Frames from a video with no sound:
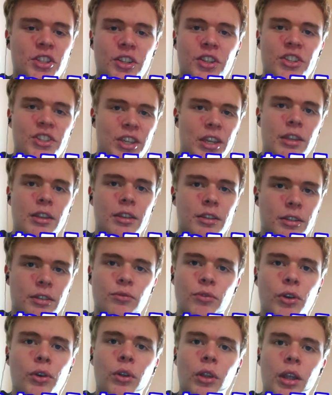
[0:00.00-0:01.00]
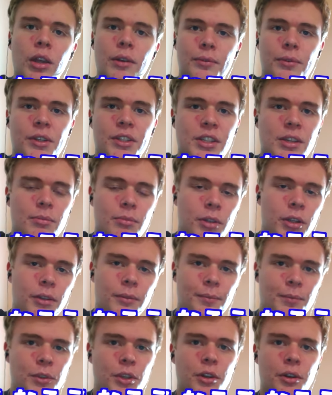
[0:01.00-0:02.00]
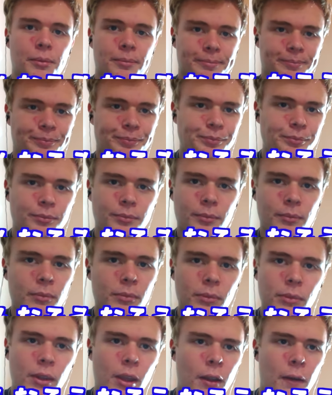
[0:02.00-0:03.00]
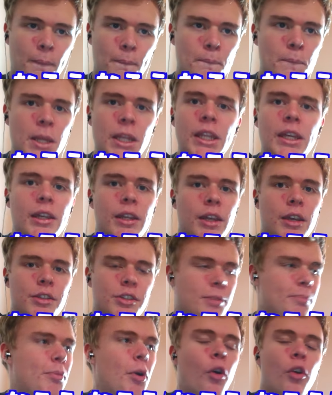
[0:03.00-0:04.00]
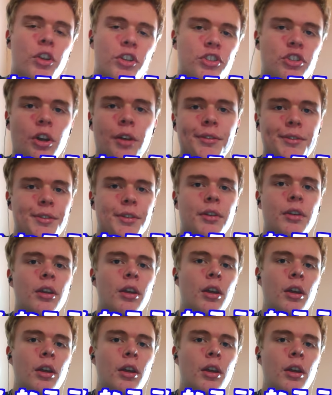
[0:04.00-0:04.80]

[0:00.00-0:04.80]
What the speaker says: gonna say this in real life, except like, you know, millionaires like Boris Johnson.